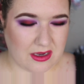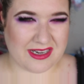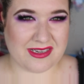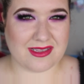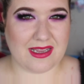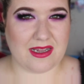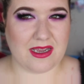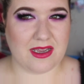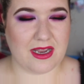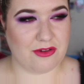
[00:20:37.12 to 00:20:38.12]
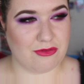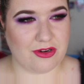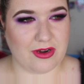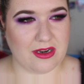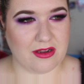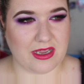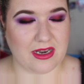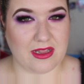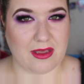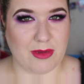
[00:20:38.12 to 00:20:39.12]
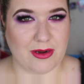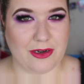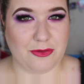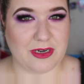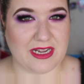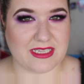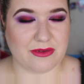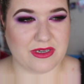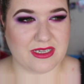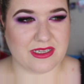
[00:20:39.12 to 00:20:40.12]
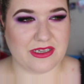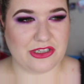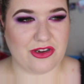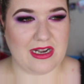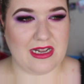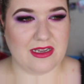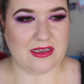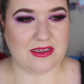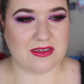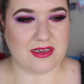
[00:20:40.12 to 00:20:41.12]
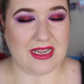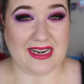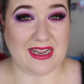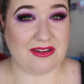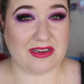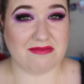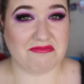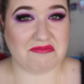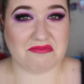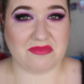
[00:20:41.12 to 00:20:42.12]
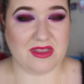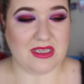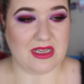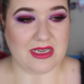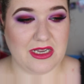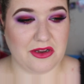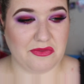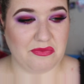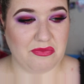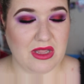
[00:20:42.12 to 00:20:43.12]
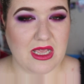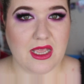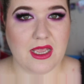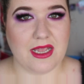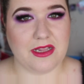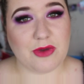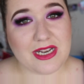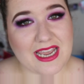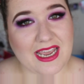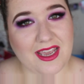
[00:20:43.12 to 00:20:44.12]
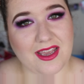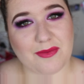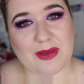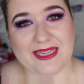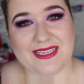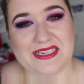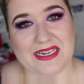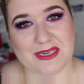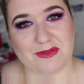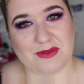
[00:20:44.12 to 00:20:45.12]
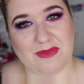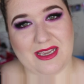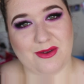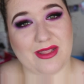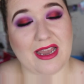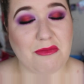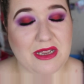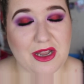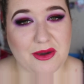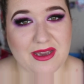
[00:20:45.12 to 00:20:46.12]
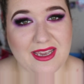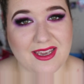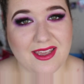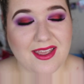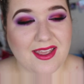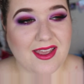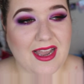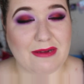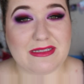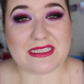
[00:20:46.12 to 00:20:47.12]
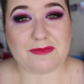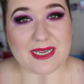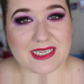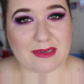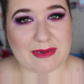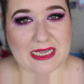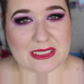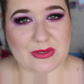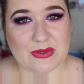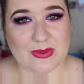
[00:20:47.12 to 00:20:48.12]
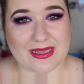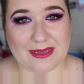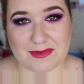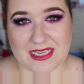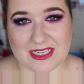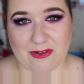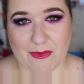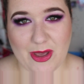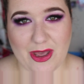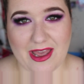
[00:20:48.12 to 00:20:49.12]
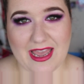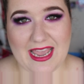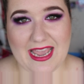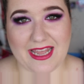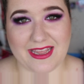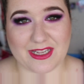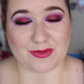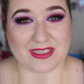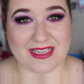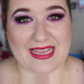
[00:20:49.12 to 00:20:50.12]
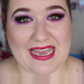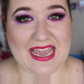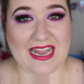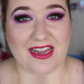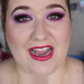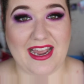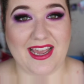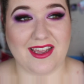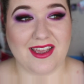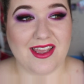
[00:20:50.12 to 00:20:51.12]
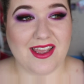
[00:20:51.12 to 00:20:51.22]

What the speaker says: I regret not getting that mirror luminizer when I was in Australia, and I, you know. And then one day Pacey sent it to me without me knowing. I was expecting a parcel with lipsticks from her and this was in there, and I've